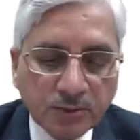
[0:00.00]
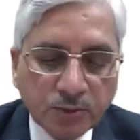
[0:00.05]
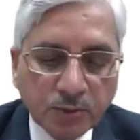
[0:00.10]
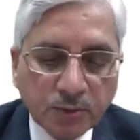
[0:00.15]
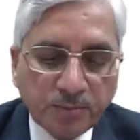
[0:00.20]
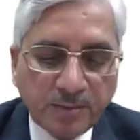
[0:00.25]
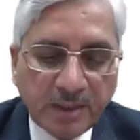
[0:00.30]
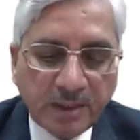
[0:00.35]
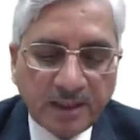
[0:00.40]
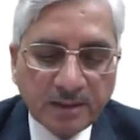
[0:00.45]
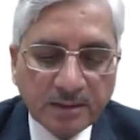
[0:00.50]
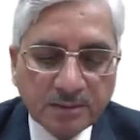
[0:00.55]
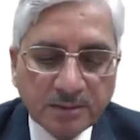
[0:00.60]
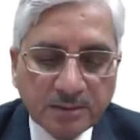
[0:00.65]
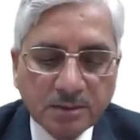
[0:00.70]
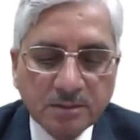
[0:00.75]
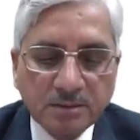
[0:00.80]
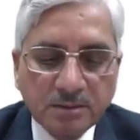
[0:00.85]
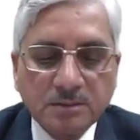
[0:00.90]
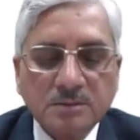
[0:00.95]
should
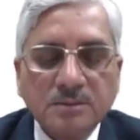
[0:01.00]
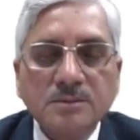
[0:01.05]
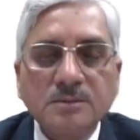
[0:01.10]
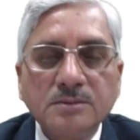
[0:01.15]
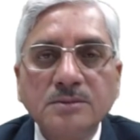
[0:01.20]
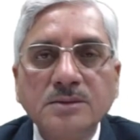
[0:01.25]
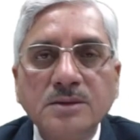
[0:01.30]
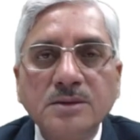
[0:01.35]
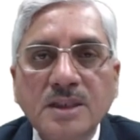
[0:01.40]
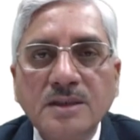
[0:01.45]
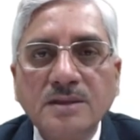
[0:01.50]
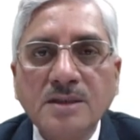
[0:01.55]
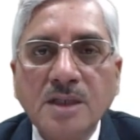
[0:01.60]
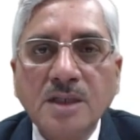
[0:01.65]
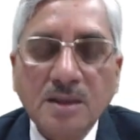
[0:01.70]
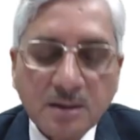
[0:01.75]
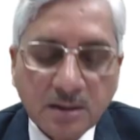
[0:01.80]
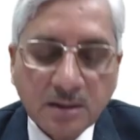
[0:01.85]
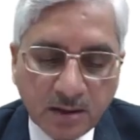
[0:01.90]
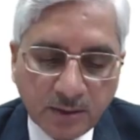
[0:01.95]
match
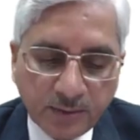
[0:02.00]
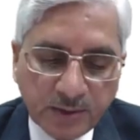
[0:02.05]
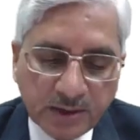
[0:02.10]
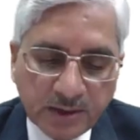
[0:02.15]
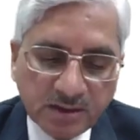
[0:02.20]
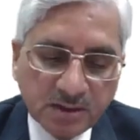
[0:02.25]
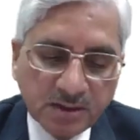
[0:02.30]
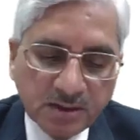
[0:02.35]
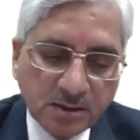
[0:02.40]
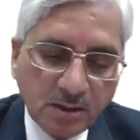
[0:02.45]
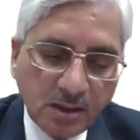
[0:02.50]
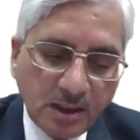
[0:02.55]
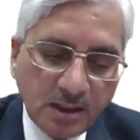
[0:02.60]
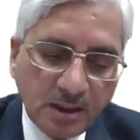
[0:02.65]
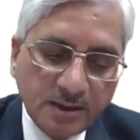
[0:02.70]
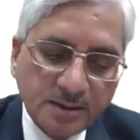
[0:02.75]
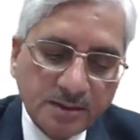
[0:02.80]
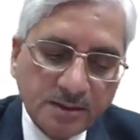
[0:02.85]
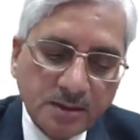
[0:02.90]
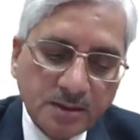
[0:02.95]
eta D, which is called
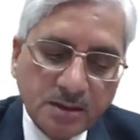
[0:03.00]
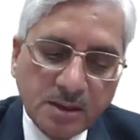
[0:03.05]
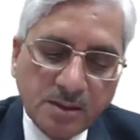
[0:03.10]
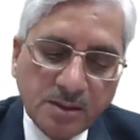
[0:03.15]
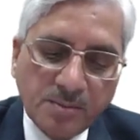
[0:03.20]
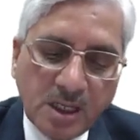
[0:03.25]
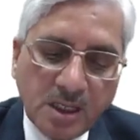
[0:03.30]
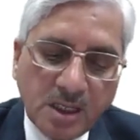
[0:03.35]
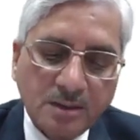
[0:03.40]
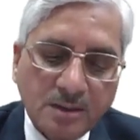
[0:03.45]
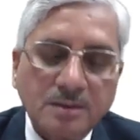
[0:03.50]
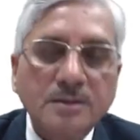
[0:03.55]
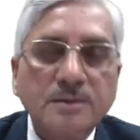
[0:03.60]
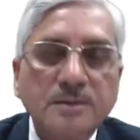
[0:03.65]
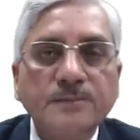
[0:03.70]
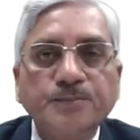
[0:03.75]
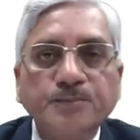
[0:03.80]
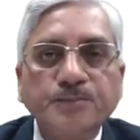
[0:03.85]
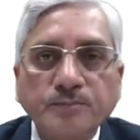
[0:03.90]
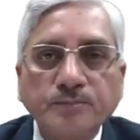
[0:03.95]
as the demand.
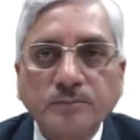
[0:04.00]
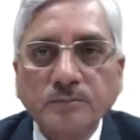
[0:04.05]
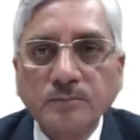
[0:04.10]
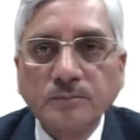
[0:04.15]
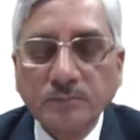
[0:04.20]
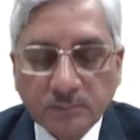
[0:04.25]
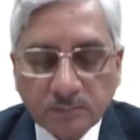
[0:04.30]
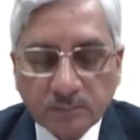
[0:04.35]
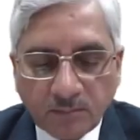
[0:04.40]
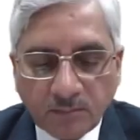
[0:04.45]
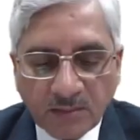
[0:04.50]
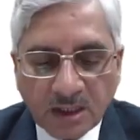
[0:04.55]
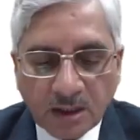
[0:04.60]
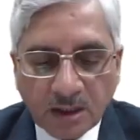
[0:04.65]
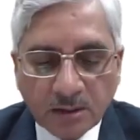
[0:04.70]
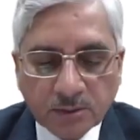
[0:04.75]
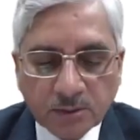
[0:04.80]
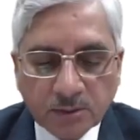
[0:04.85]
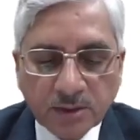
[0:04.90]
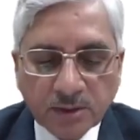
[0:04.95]

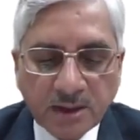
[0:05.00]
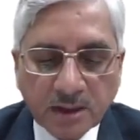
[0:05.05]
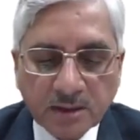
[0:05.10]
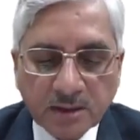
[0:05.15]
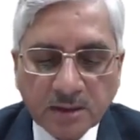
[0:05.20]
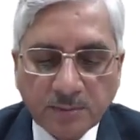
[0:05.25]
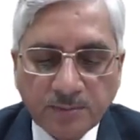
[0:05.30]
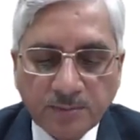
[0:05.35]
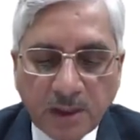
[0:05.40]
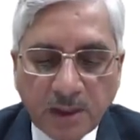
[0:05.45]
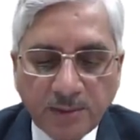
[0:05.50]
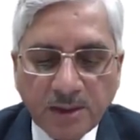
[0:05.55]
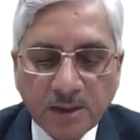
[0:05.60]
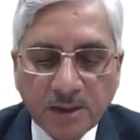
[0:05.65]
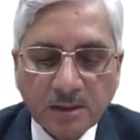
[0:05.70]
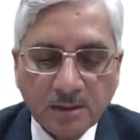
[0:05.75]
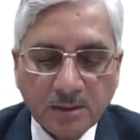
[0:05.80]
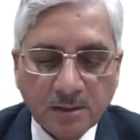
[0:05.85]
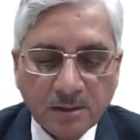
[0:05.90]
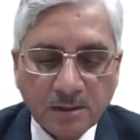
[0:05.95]
So reactor
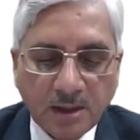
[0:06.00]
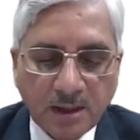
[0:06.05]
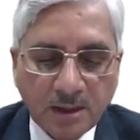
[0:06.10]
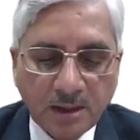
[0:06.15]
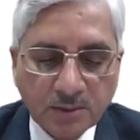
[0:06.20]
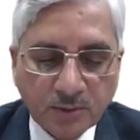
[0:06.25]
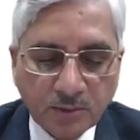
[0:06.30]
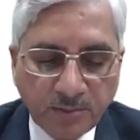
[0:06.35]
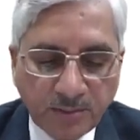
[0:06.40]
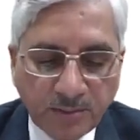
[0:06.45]
power has to